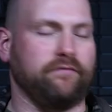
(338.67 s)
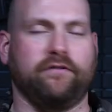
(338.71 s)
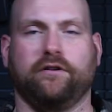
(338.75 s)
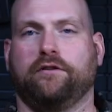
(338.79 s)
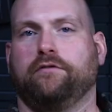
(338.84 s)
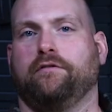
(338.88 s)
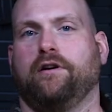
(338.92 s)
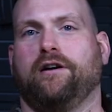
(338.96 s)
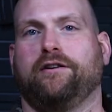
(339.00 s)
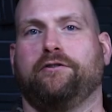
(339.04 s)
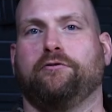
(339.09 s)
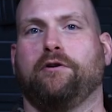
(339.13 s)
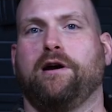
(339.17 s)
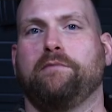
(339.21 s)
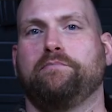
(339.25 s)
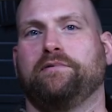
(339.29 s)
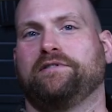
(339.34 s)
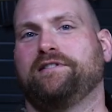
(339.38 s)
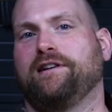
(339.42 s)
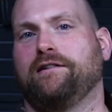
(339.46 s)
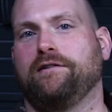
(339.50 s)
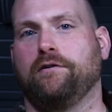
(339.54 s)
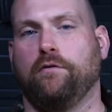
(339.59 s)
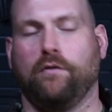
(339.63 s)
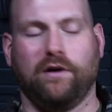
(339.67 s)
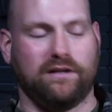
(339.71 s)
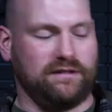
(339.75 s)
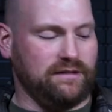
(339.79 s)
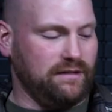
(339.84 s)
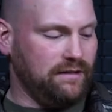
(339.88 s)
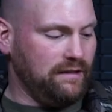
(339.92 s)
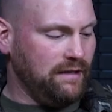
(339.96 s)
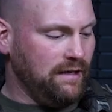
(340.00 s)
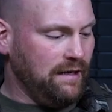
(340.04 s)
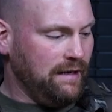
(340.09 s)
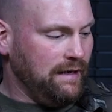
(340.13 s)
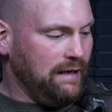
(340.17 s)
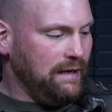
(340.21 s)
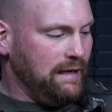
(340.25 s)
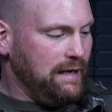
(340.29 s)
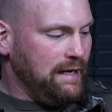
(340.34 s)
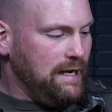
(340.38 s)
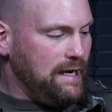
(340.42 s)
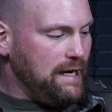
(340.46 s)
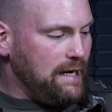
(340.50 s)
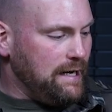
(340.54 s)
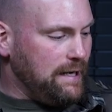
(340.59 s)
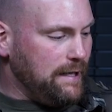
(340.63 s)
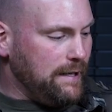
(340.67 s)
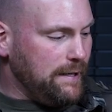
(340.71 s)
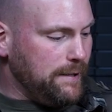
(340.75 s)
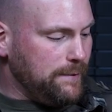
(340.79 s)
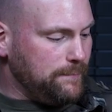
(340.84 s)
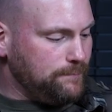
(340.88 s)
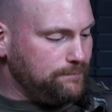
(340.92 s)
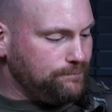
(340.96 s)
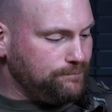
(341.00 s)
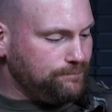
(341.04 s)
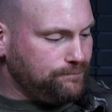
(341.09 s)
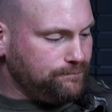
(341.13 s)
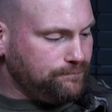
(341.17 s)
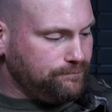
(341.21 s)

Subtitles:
a gripe until it wasn't. The